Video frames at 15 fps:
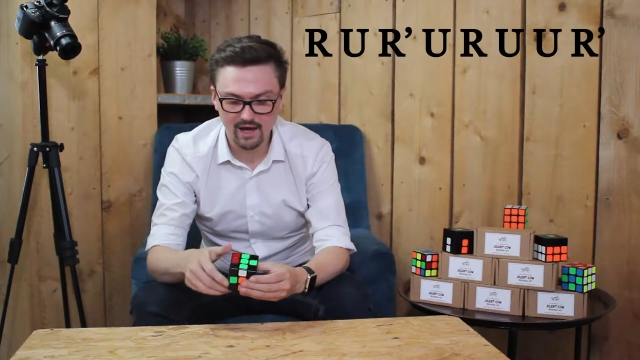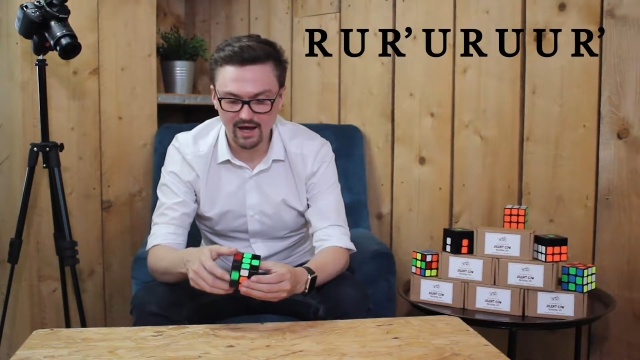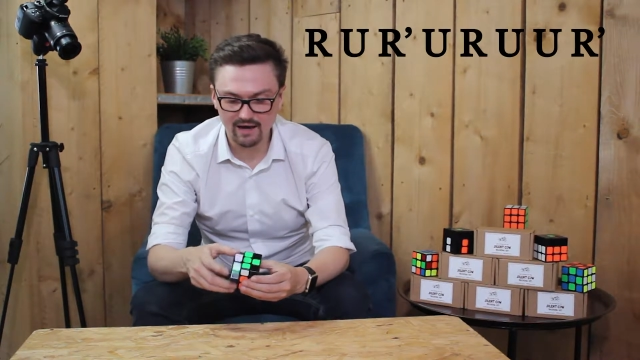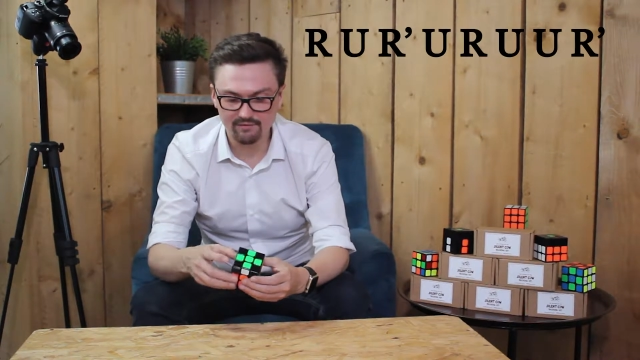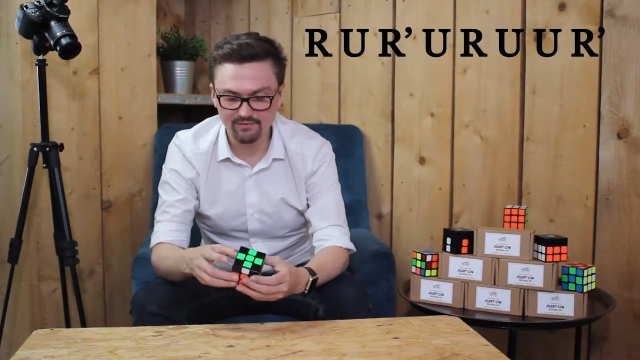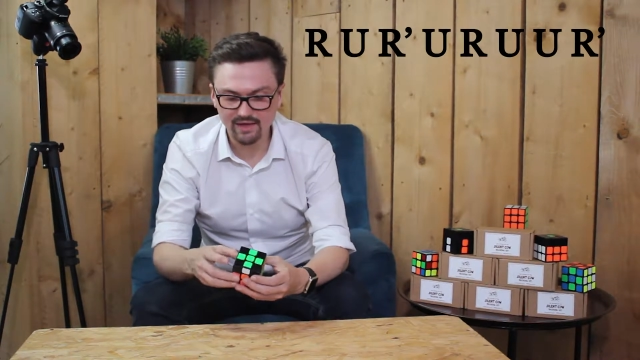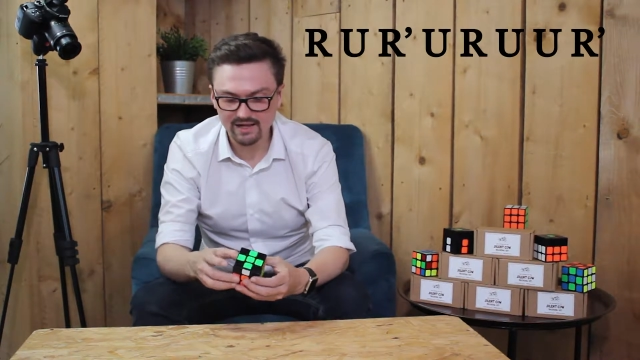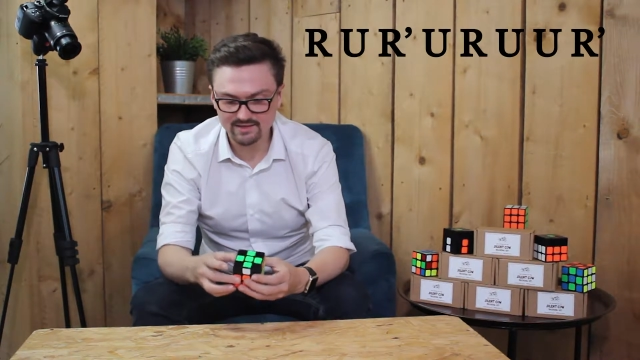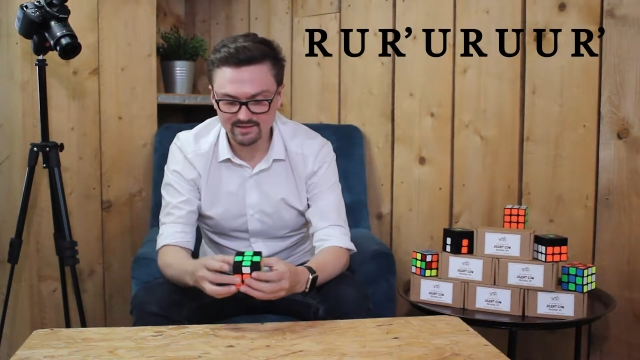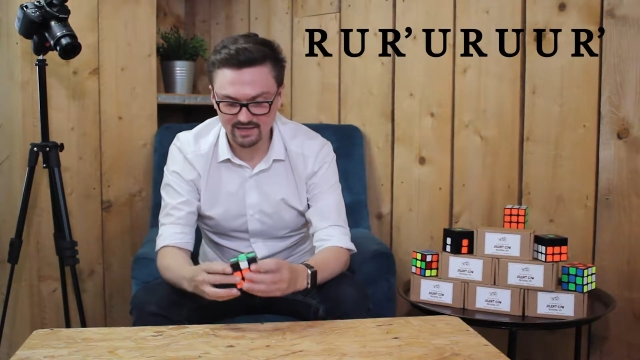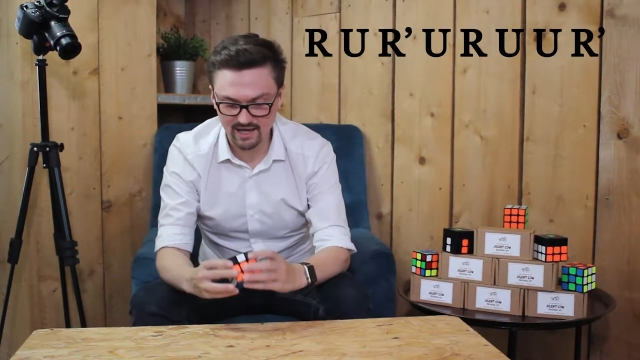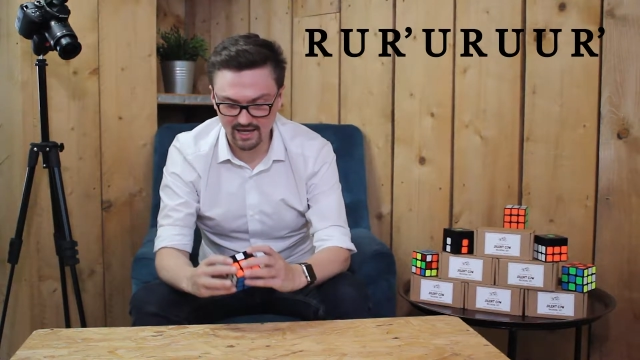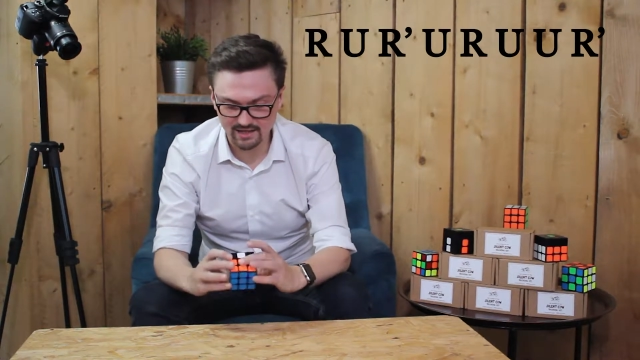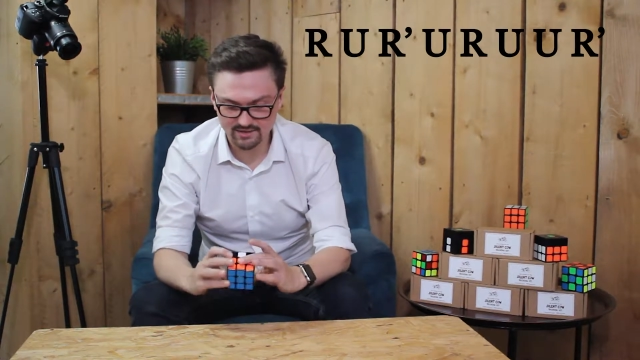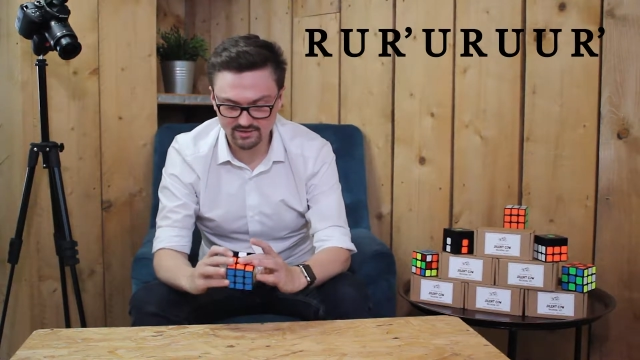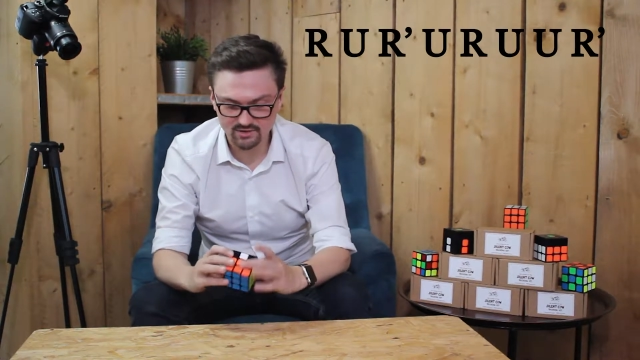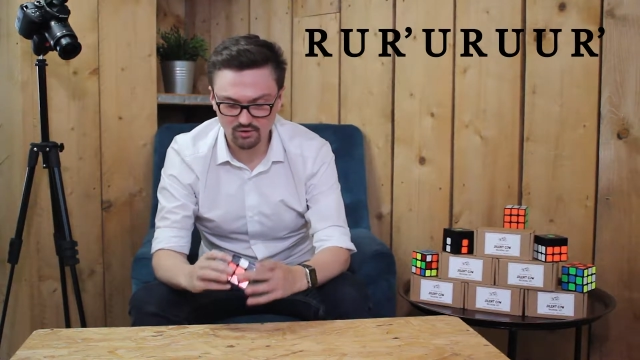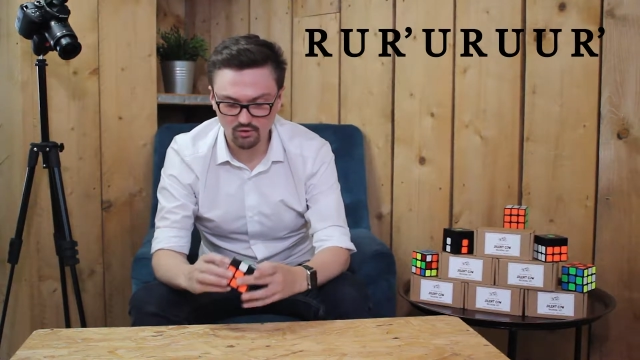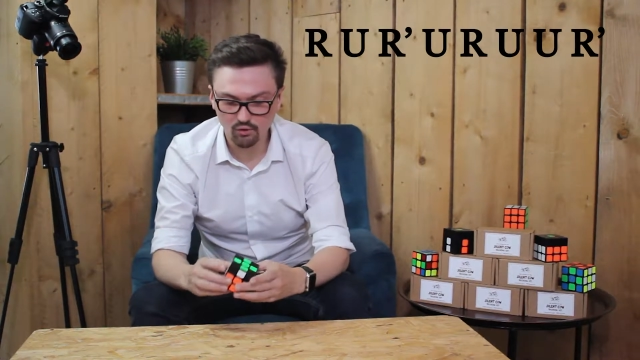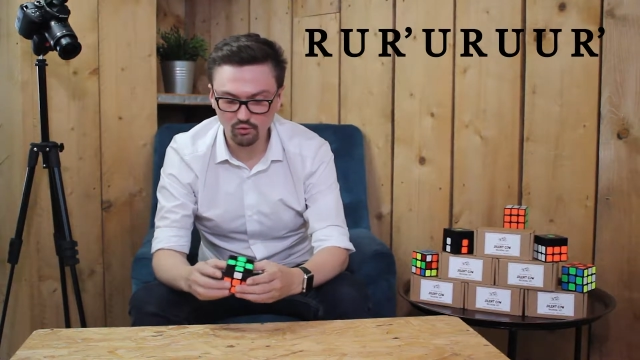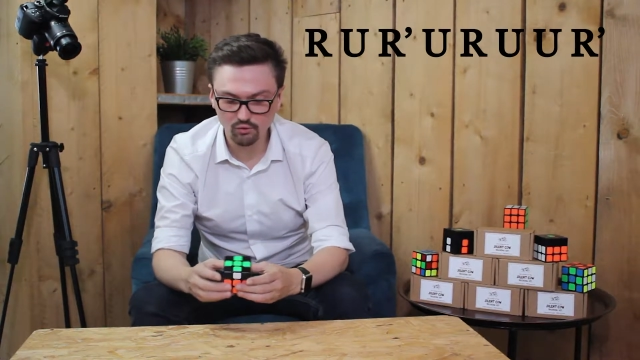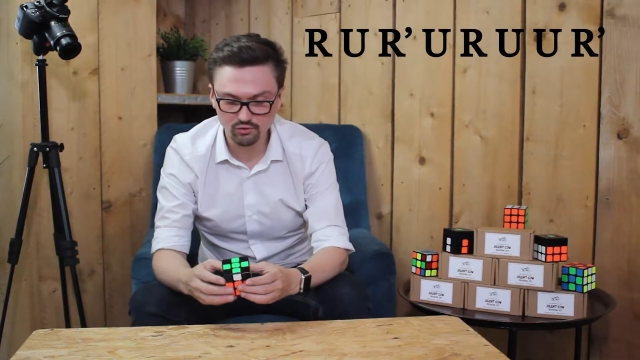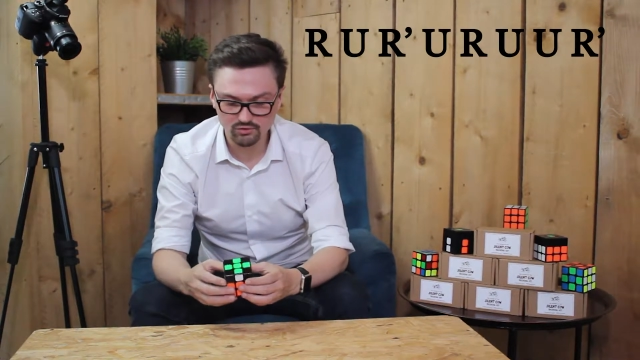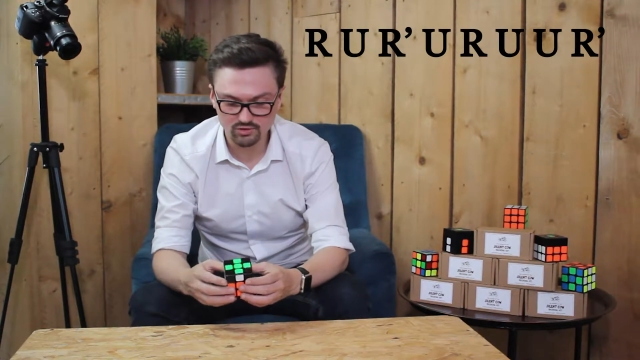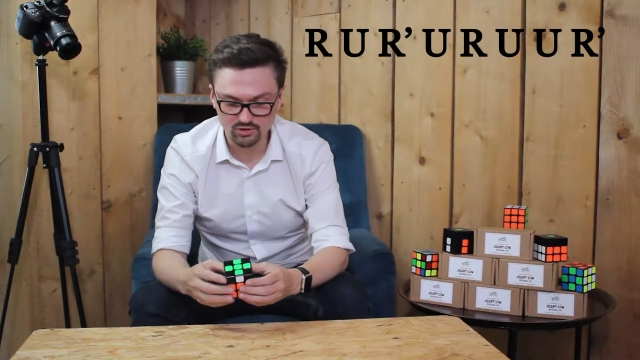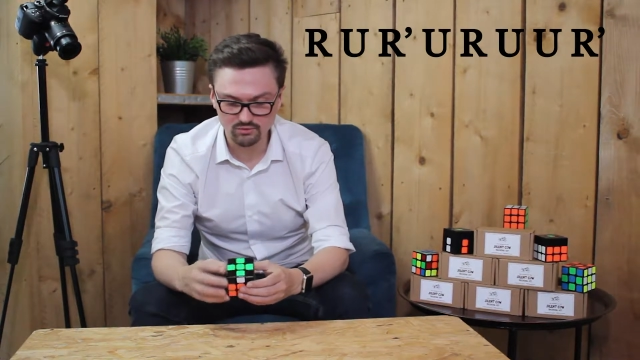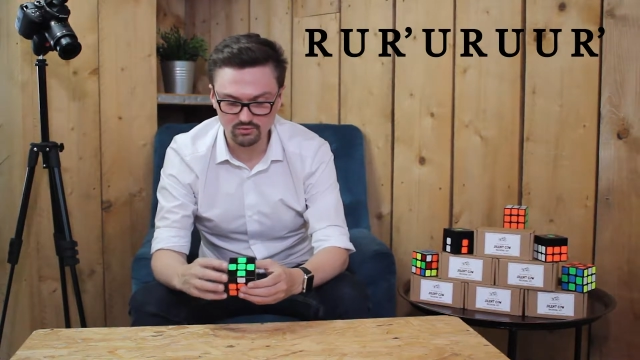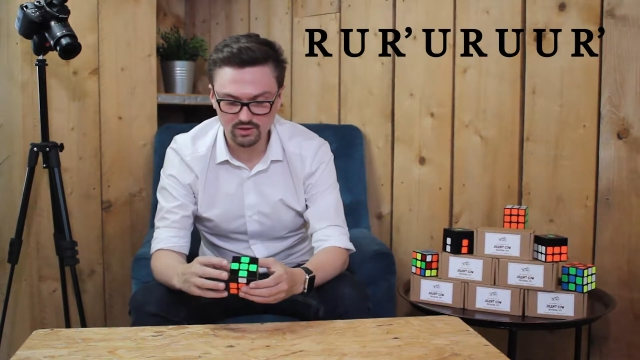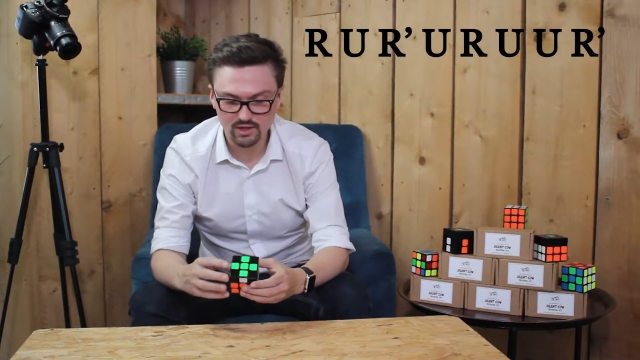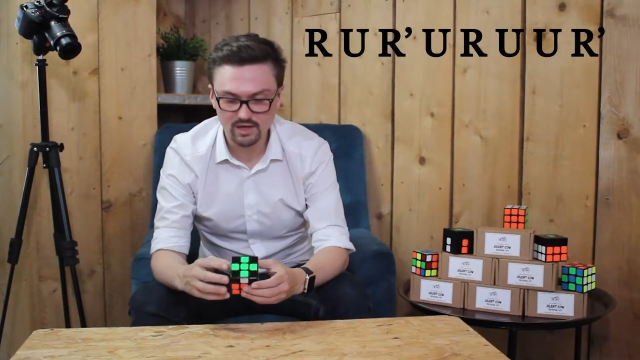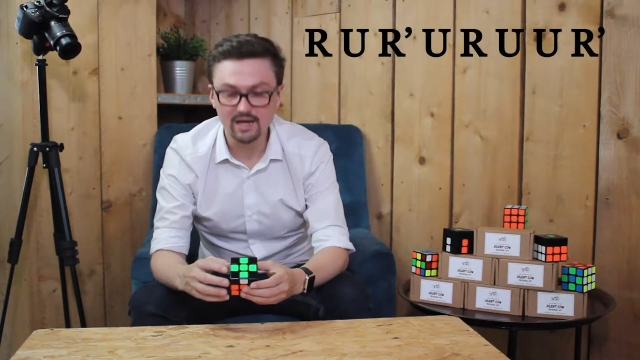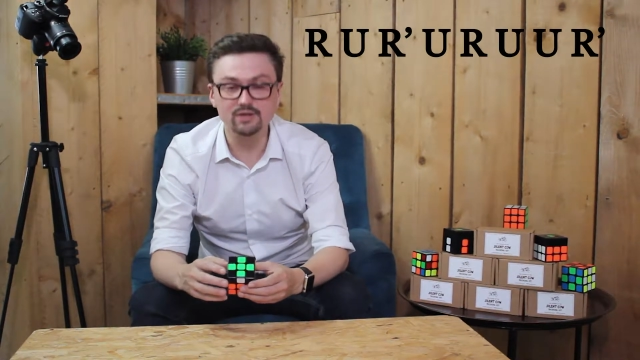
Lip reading: And if that's the case, all you do